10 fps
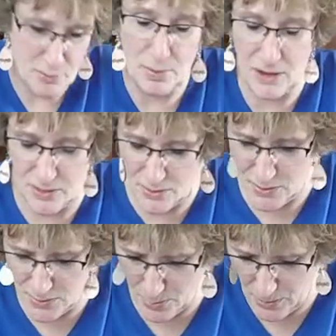of
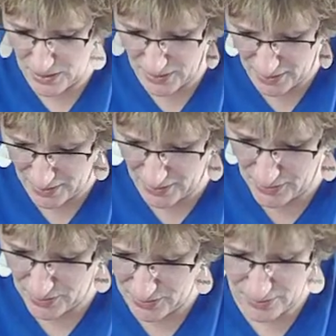pins when
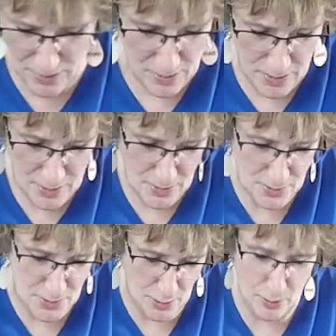I
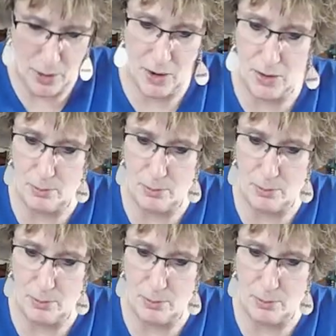sew on the